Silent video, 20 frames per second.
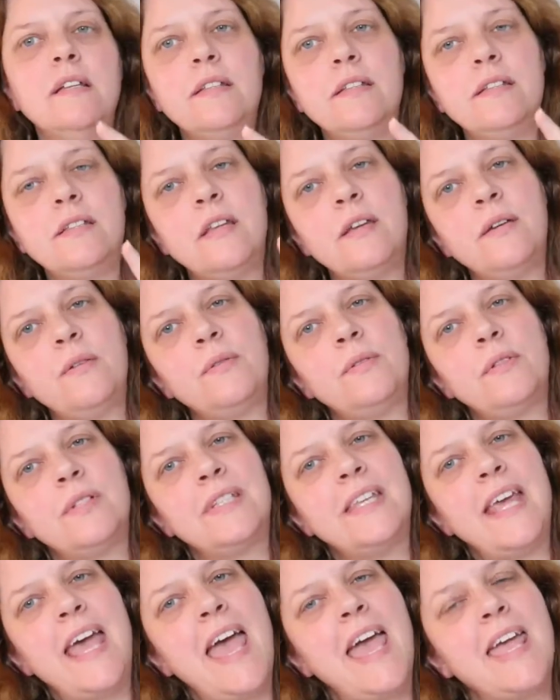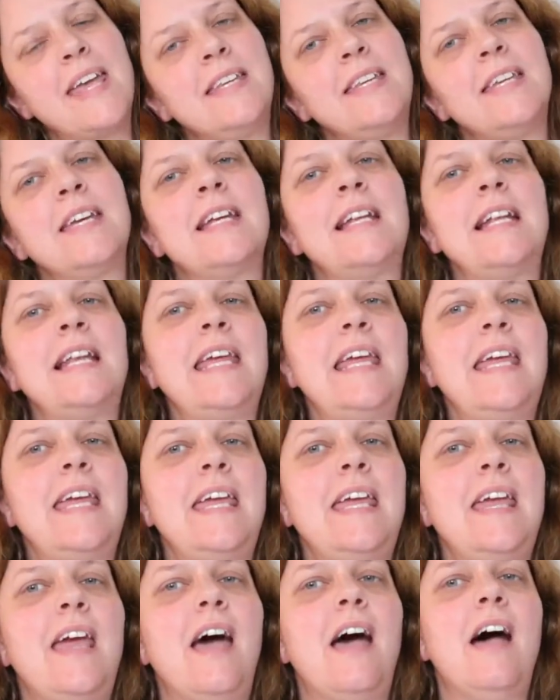So
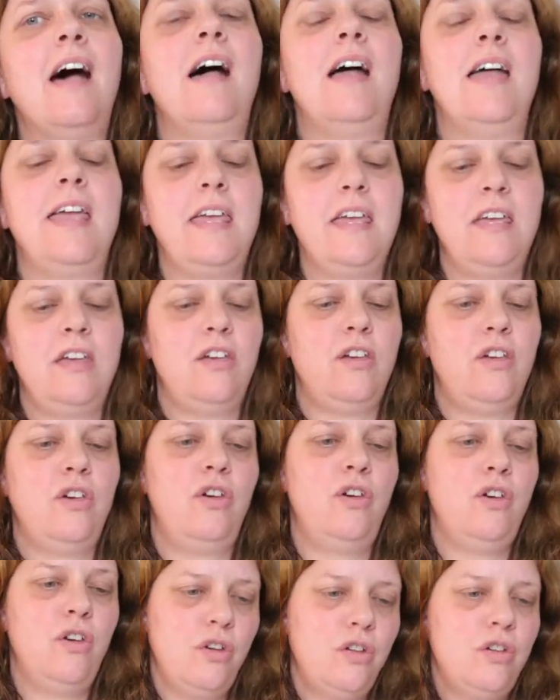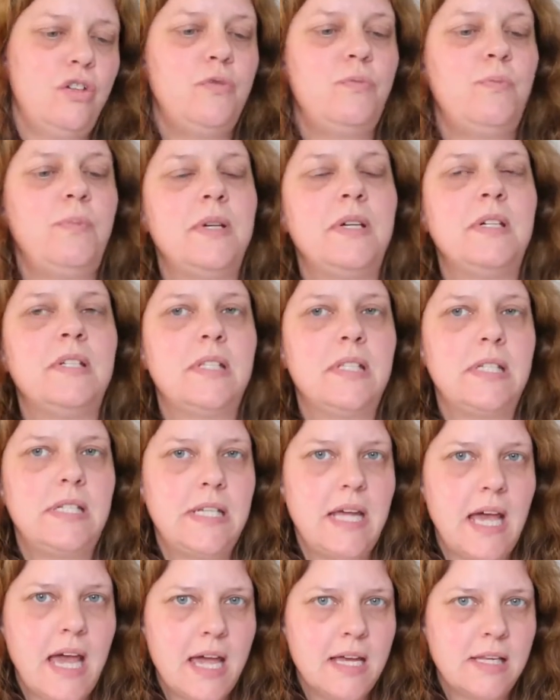technically I could build the
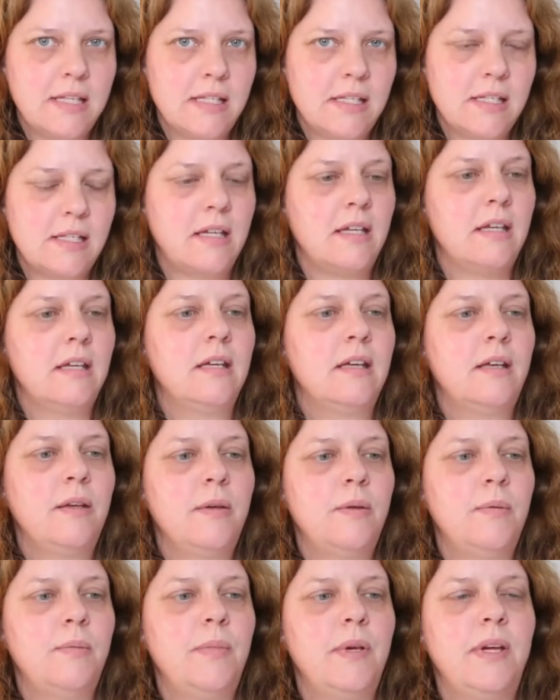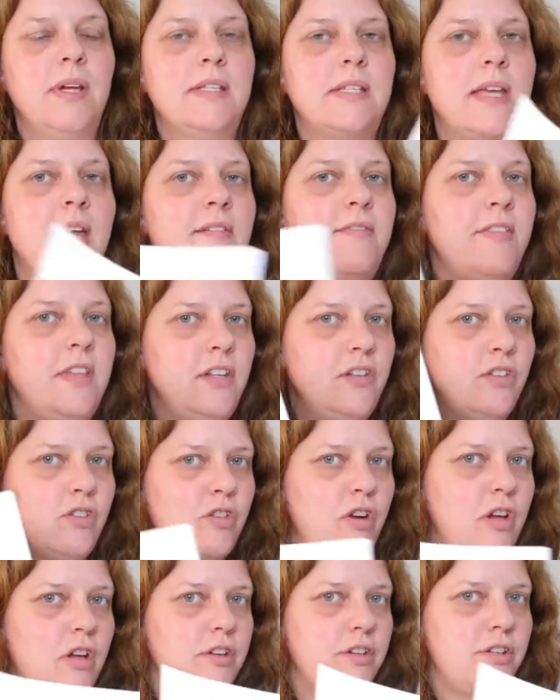desk because I have the
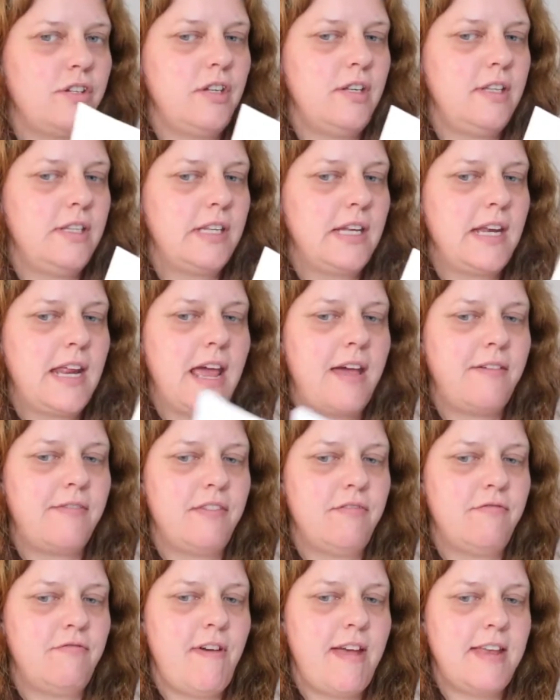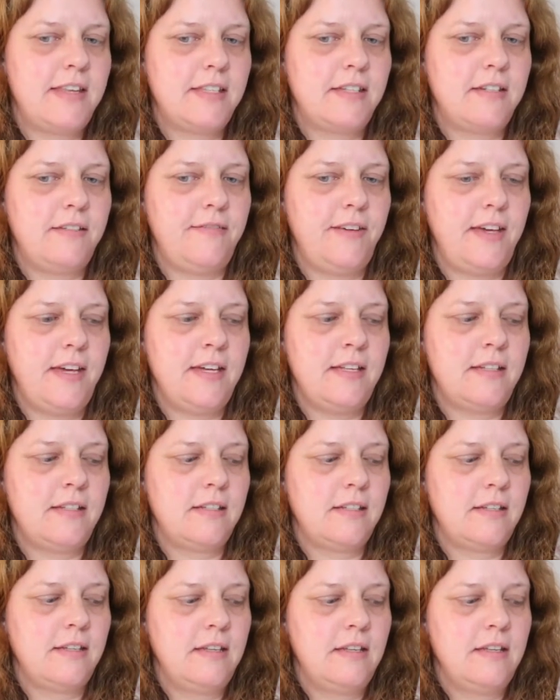instructions and I have the rest of
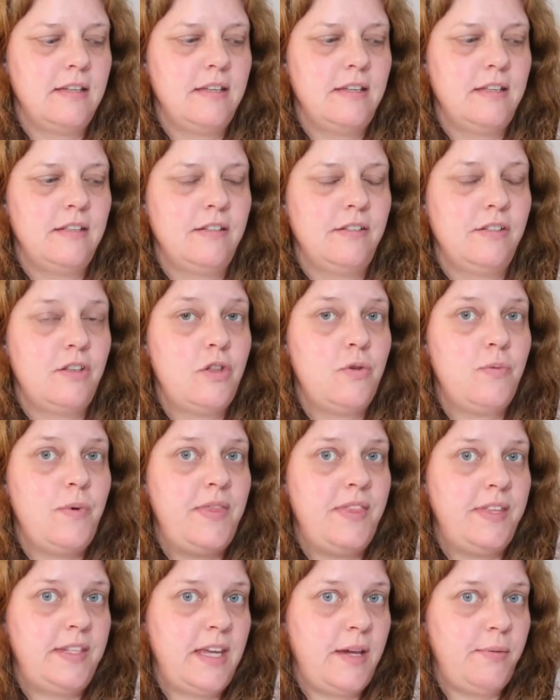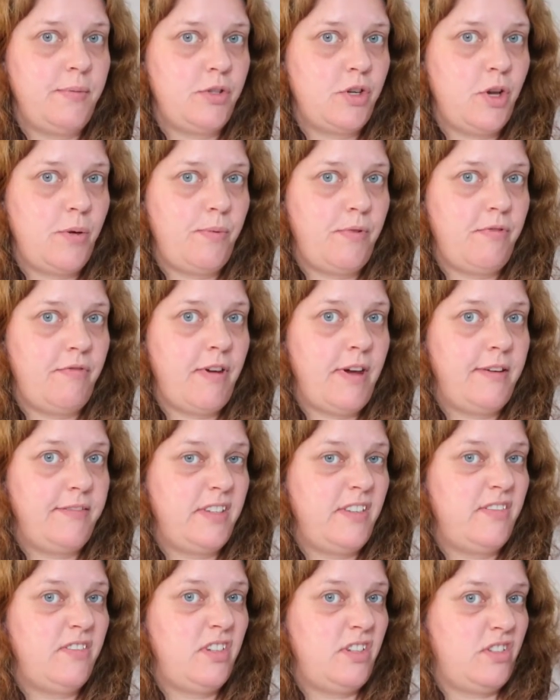it, so that when the tabletop
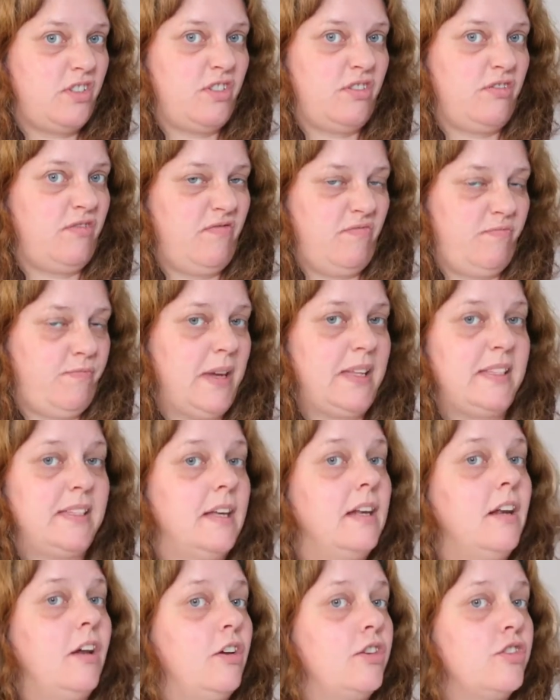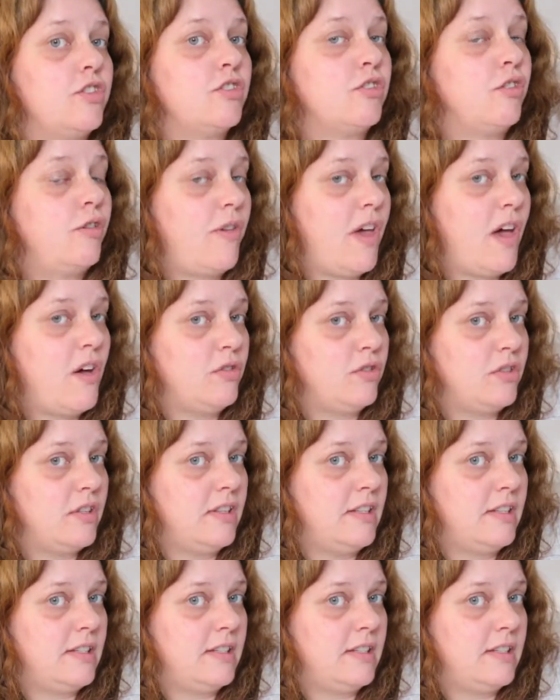arrives I've just basically got to screw that onto